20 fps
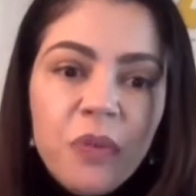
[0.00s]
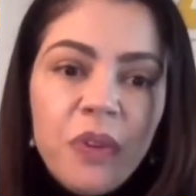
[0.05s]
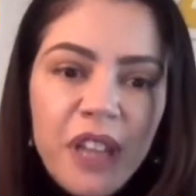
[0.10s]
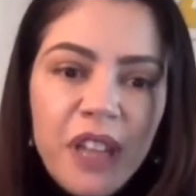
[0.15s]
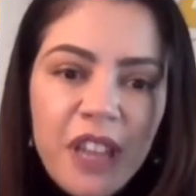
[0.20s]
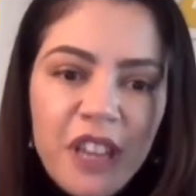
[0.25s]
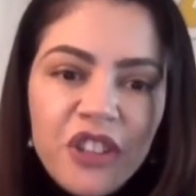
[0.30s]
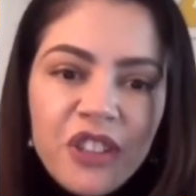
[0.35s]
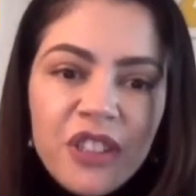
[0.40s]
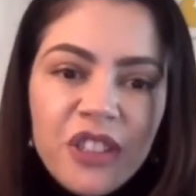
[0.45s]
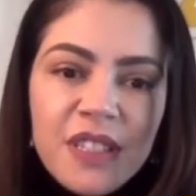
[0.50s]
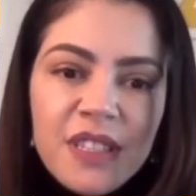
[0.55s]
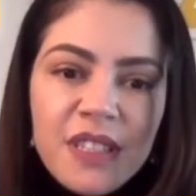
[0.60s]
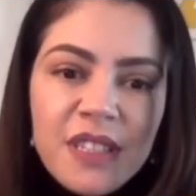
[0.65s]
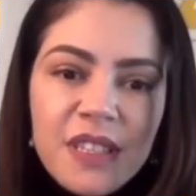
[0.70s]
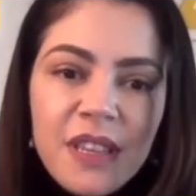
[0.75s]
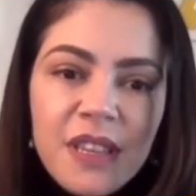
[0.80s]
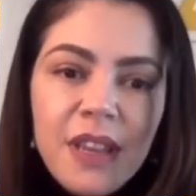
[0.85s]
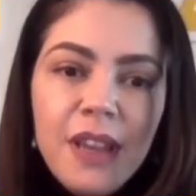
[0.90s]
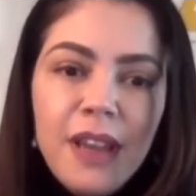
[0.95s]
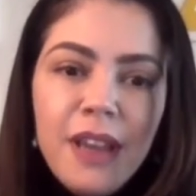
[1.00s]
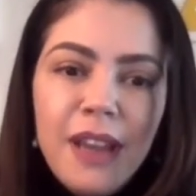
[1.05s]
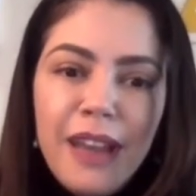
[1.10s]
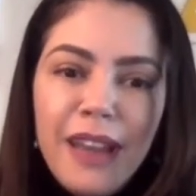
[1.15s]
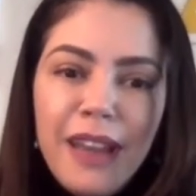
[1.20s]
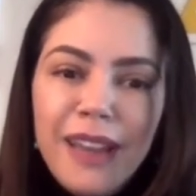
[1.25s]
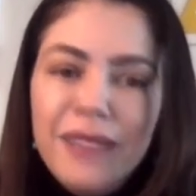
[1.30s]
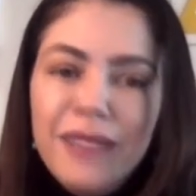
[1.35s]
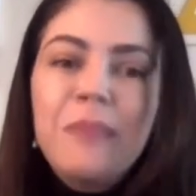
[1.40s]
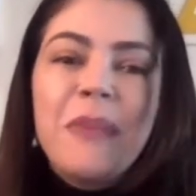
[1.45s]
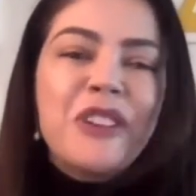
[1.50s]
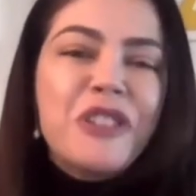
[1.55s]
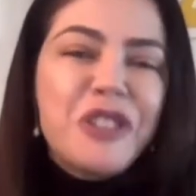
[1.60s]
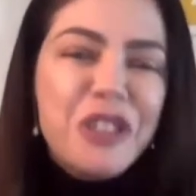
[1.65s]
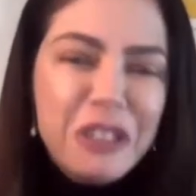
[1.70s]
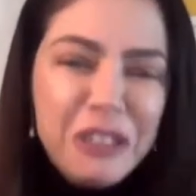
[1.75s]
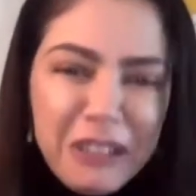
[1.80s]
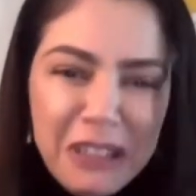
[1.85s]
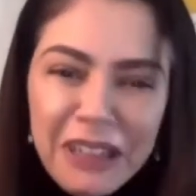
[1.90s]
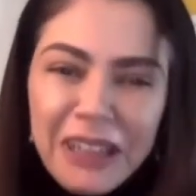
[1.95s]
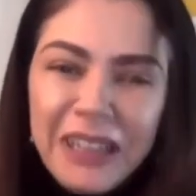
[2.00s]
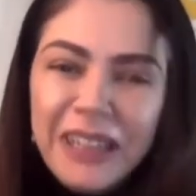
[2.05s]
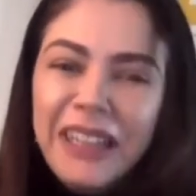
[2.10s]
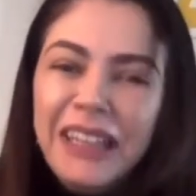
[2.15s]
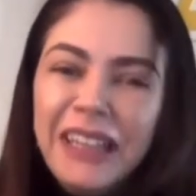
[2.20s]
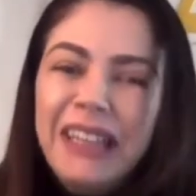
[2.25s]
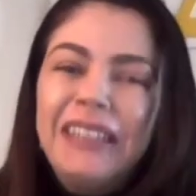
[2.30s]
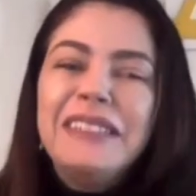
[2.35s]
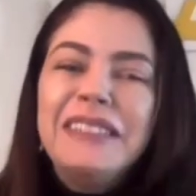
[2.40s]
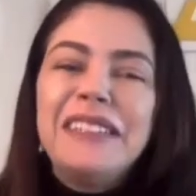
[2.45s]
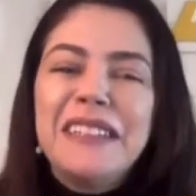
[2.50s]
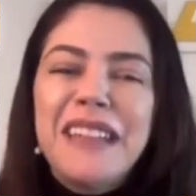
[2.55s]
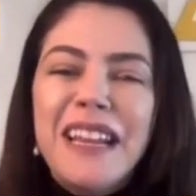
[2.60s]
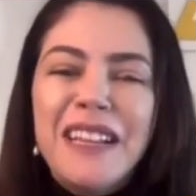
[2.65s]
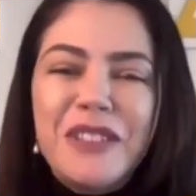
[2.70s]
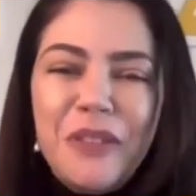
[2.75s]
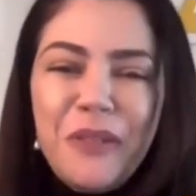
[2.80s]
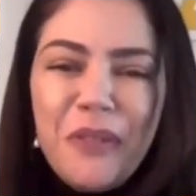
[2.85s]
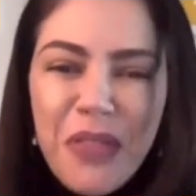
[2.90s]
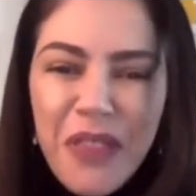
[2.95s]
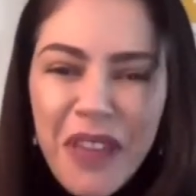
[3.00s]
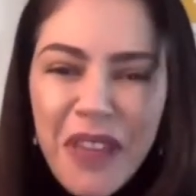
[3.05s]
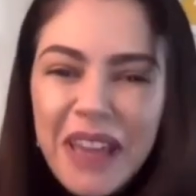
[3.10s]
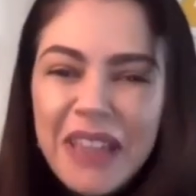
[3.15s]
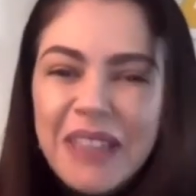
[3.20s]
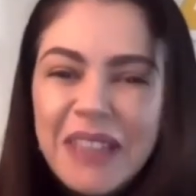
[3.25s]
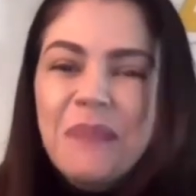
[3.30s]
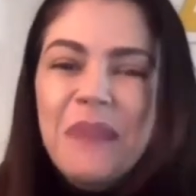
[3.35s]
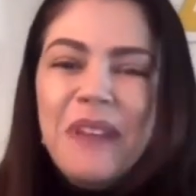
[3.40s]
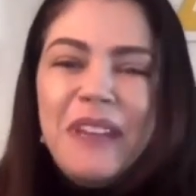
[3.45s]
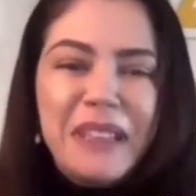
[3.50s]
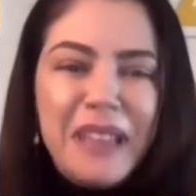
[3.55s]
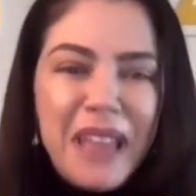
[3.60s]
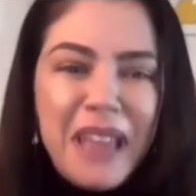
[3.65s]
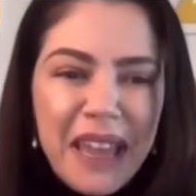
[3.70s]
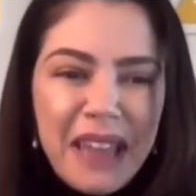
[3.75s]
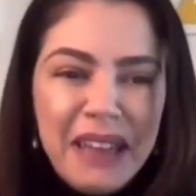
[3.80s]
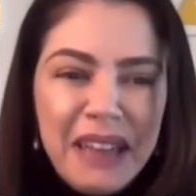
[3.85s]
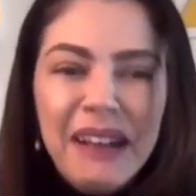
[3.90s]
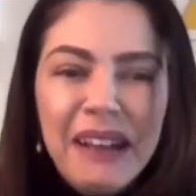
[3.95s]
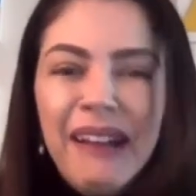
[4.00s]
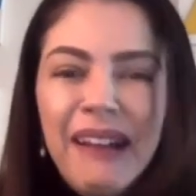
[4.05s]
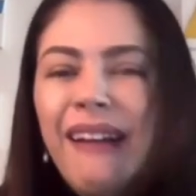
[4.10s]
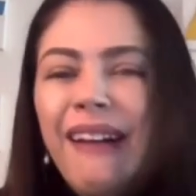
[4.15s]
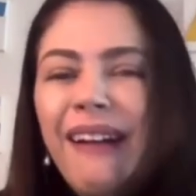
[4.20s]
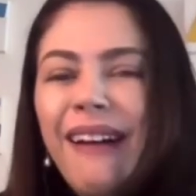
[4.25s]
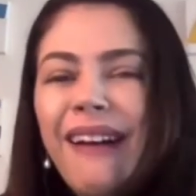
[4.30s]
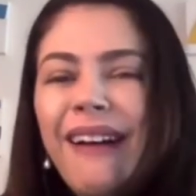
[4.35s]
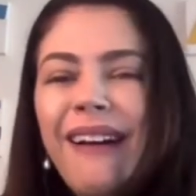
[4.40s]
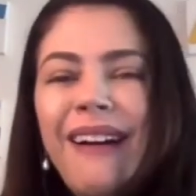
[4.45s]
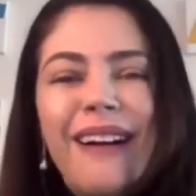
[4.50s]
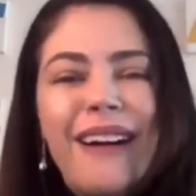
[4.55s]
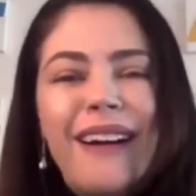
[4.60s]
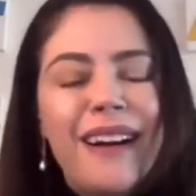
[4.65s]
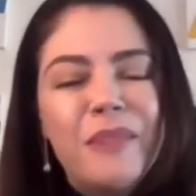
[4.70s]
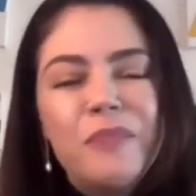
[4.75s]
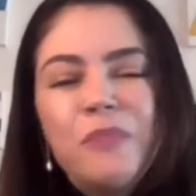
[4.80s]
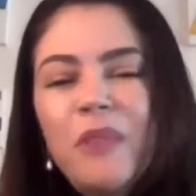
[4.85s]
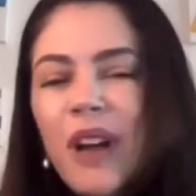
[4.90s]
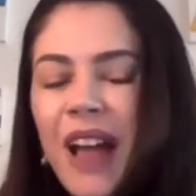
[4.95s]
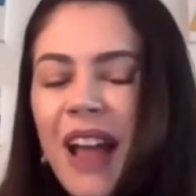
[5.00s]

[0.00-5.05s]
relations and machine learning internet of things big data uh,